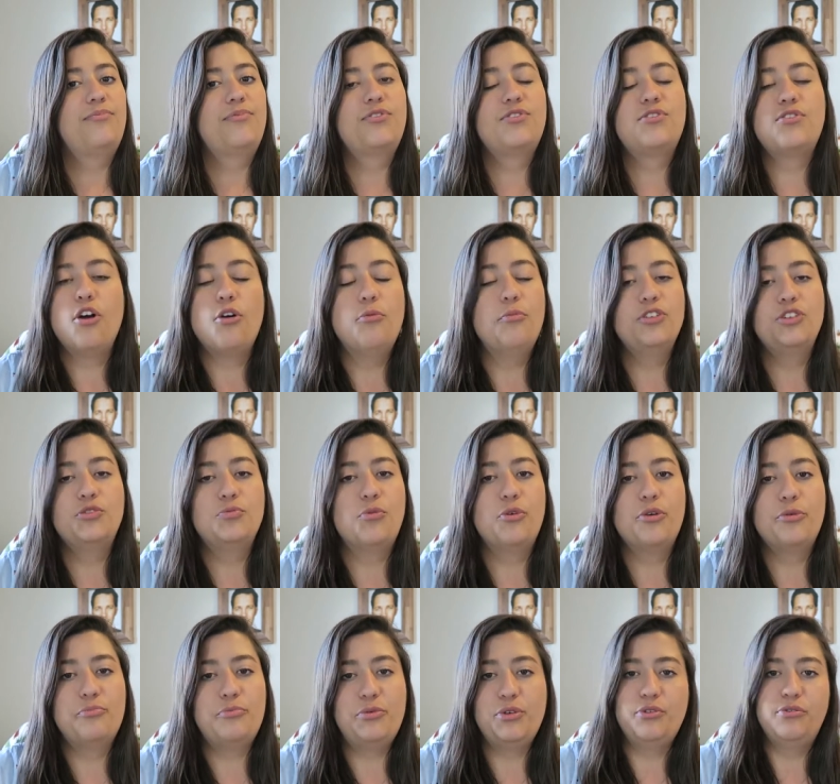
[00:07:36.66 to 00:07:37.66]
so much
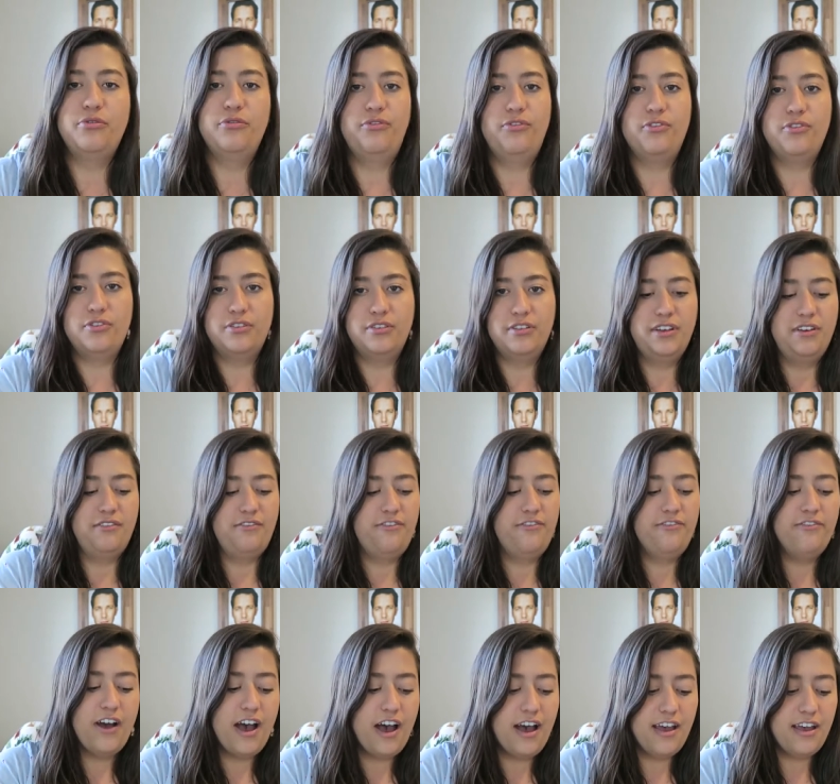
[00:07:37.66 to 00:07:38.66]
more beautiful and
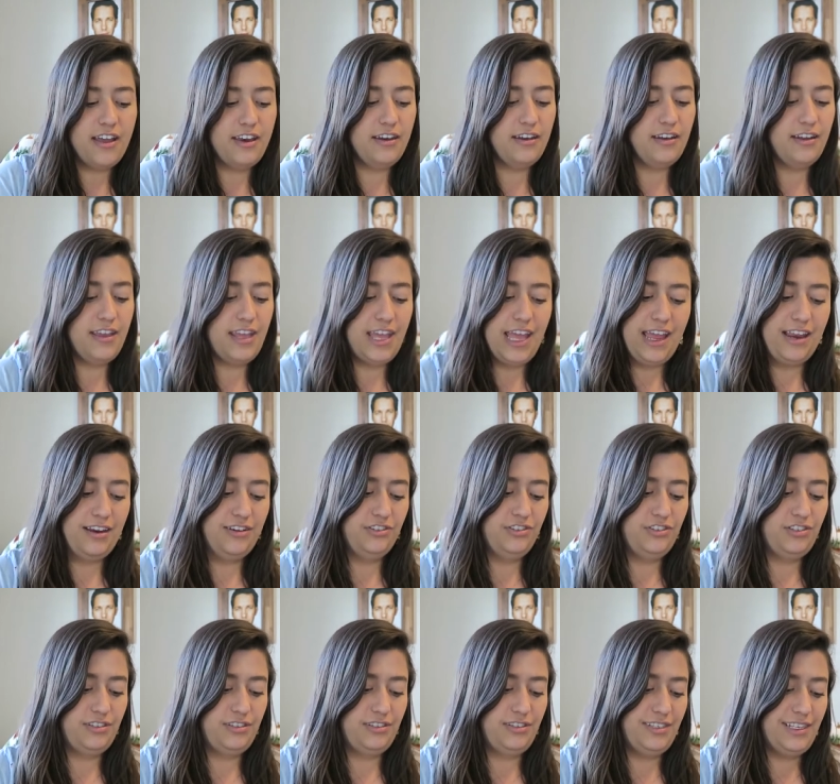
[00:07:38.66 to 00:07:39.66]
fun and
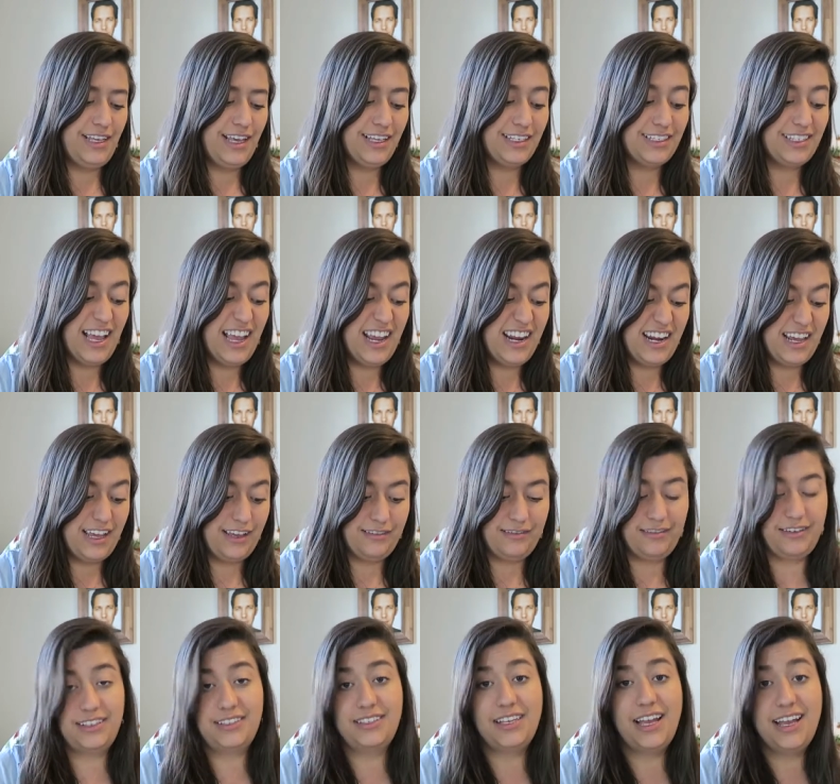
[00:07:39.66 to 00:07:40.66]
just exciting.
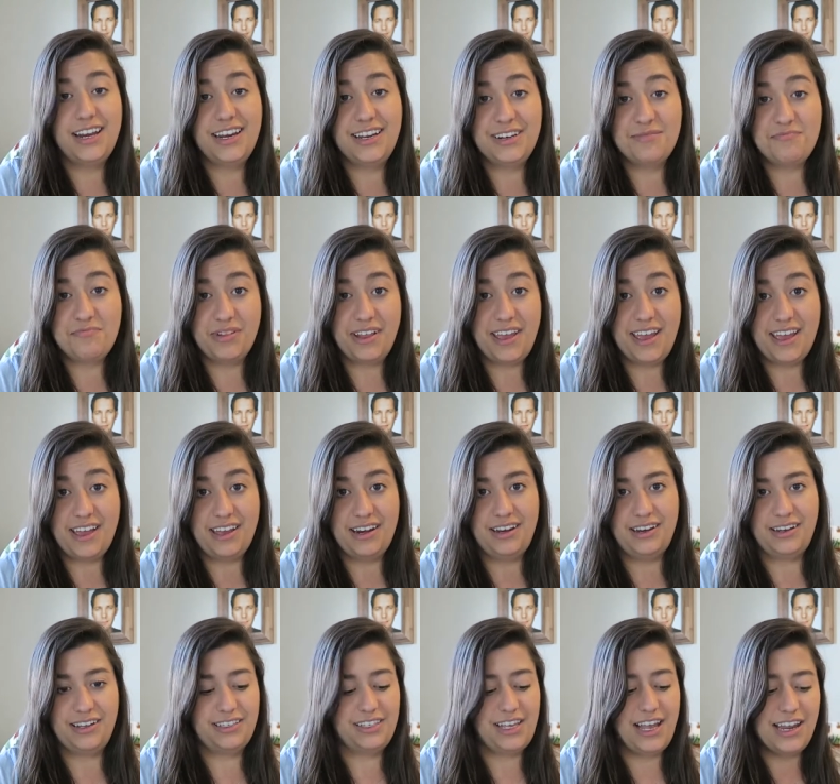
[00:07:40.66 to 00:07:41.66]
Exciting to plan,
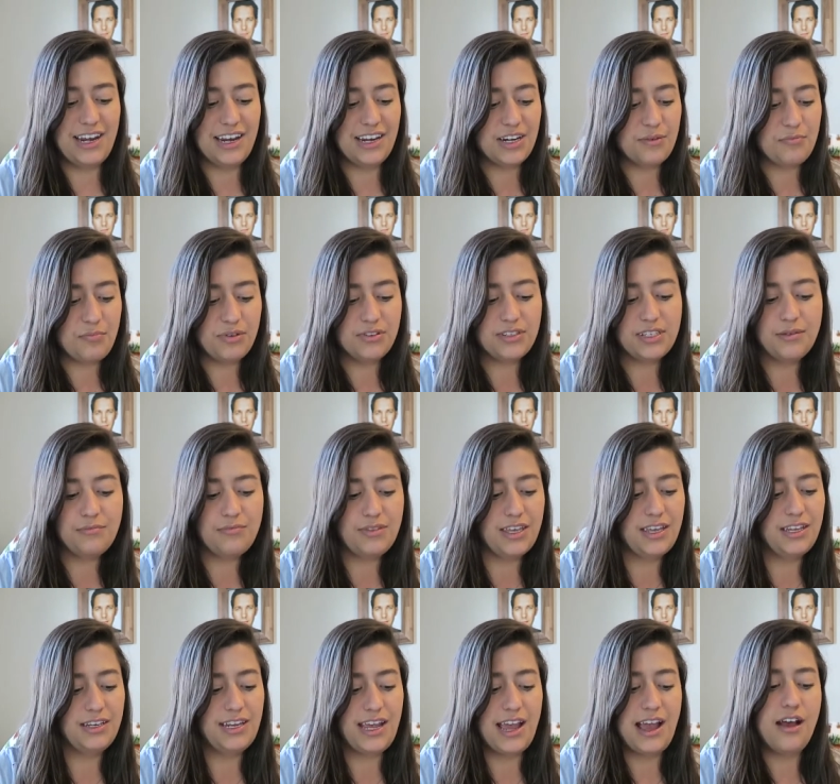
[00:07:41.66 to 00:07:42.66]
exciting to put
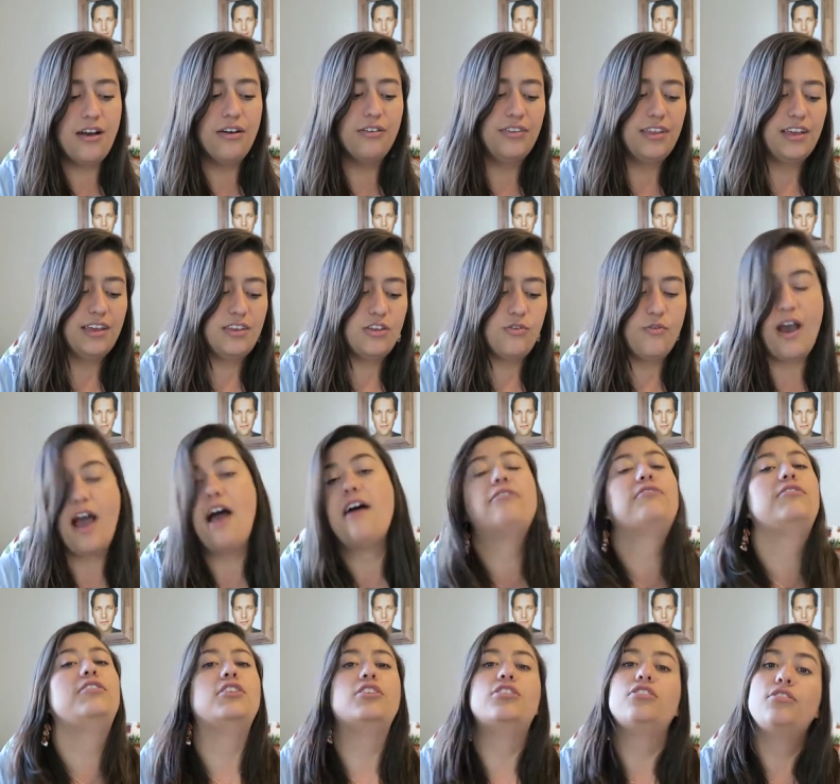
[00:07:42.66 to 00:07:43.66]
something down that you
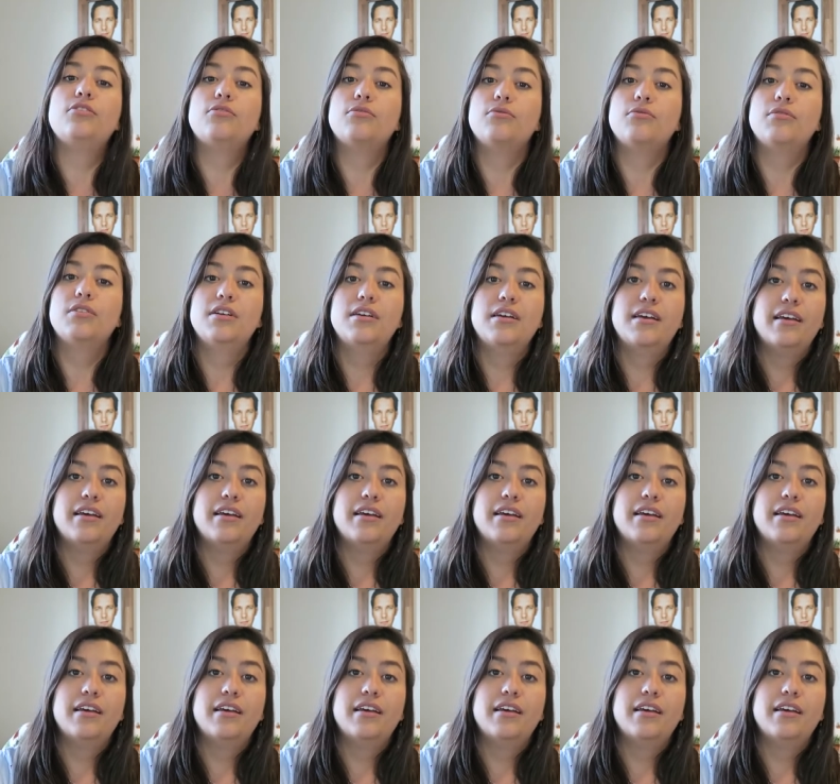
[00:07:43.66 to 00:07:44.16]
have to do.